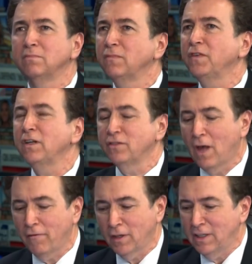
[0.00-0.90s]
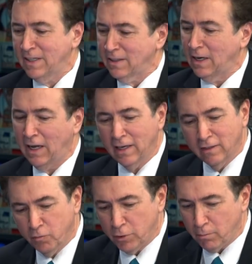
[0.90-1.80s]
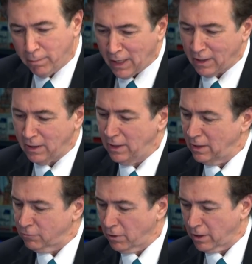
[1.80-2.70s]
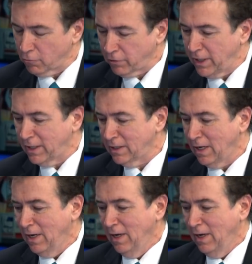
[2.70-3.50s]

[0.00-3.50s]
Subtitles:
philosophically in the line of Bill Buckley and Ronald Reagan,